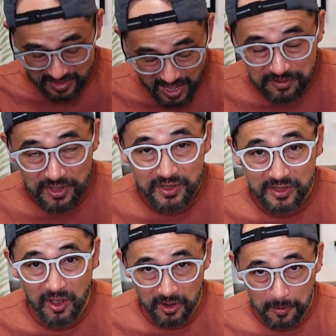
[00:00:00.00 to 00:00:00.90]
Now you
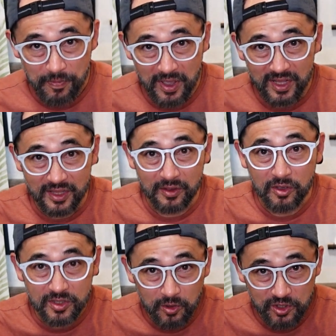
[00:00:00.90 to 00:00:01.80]
know the
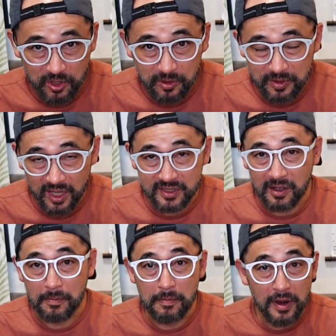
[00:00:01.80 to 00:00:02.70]
Yuzu Kosho is
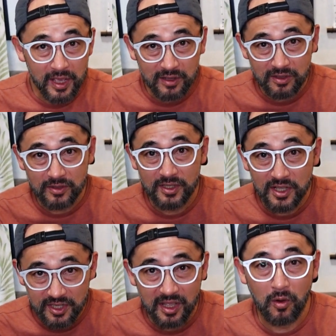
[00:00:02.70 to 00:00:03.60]
a very good
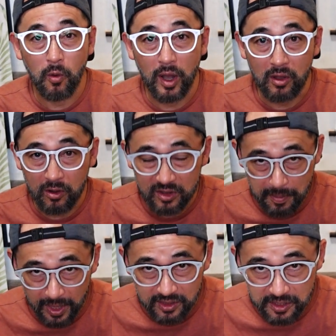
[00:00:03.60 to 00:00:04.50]
seasoning or
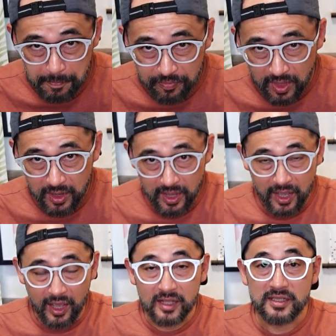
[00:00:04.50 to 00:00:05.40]
condiment.
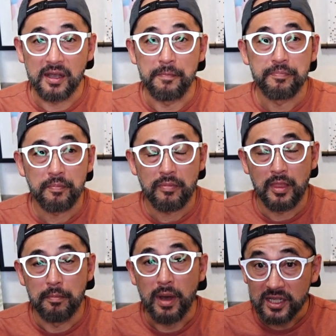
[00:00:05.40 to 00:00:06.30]
It's a
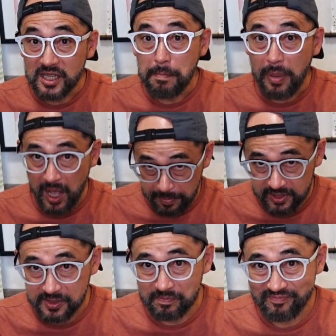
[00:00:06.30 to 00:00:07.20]

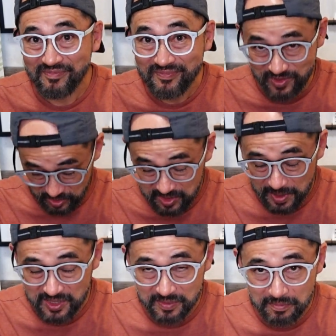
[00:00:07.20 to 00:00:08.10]
multi-purpose
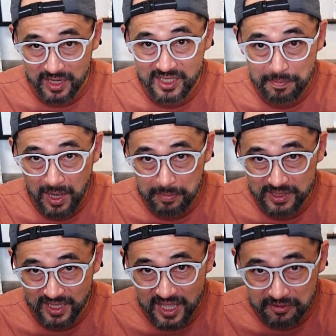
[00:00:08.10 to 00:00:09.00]
condiment,
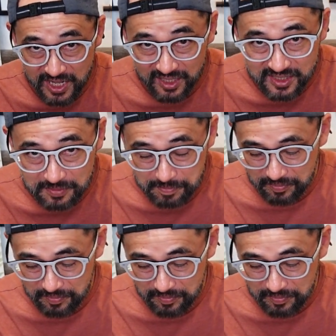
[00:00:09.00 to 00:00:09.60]
multi-purpose ingredients.